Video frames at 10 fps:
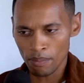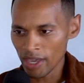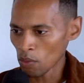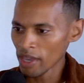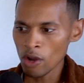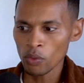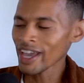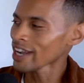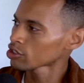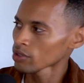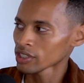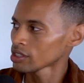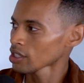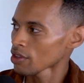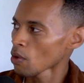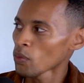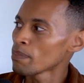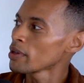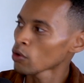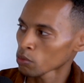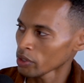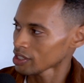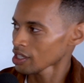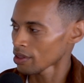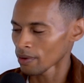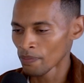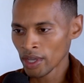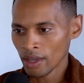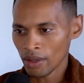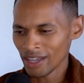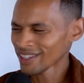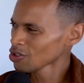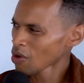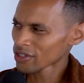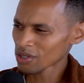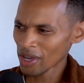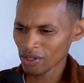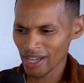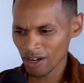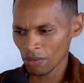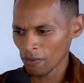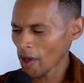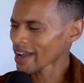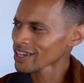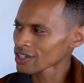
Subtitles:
Man, we got to strengthen each other and we build with each other. And then you also held accountable for, I got a